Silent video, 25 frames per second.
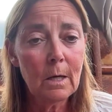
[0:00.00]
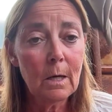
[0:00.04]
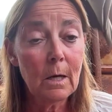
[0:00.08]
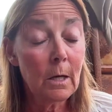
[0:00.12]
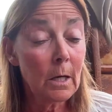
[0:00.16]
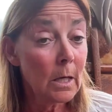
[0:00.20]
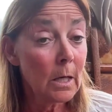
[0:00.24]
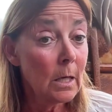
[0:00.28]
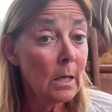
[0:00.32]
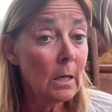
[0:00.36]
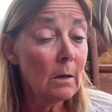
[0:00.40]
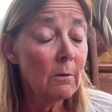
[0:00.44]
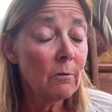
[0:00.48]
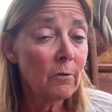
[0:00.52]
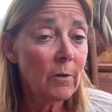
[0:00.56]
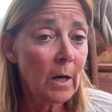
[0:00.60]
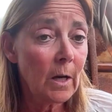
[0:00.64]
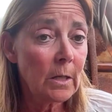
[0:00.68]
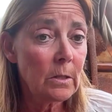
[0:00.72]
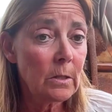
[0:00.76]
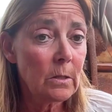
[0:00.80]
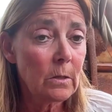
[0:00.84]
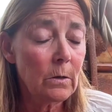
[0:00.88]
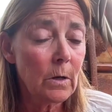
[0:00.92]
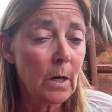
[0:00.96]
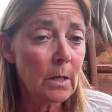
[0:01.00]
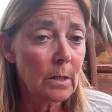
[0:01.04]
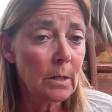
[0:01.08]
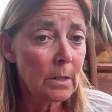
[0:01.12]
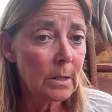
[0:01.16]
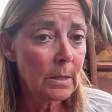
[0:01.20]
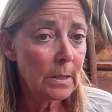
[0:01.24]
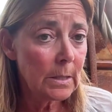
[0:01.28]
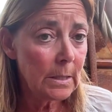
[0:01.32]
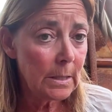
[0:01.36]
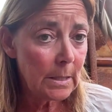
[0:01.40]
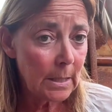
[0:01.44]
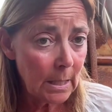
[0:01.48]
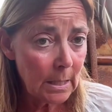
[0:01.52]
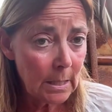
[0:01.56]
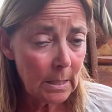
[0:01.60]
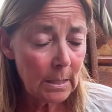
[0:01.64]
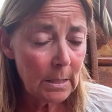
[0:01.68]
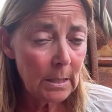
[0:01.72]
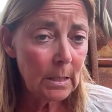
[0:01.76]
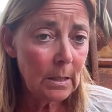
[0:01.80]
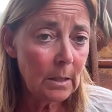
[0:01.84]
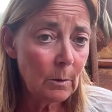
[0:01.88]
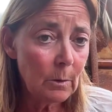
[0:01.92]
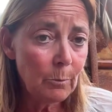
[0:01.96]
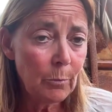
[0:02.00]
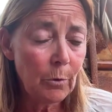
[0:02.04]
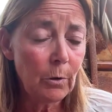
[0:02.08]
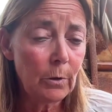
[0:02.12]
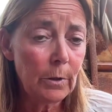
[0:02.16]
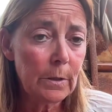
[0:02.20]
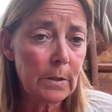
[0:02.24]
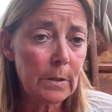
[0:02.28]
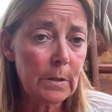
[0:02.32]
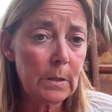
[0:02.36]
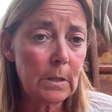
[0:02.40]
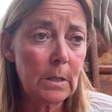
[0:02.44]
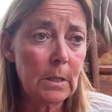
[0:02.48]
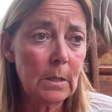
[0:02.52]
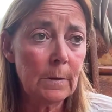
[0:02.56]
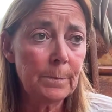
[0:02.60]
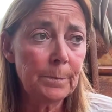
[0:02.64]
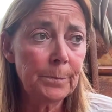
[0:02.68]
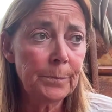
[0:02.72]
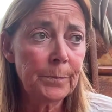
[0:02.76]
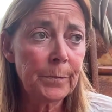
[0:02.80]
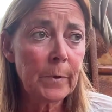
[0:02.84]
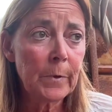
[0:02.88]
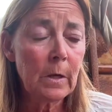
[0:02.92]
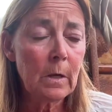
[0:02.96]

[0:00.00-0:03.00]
a key factor, understanding the policy,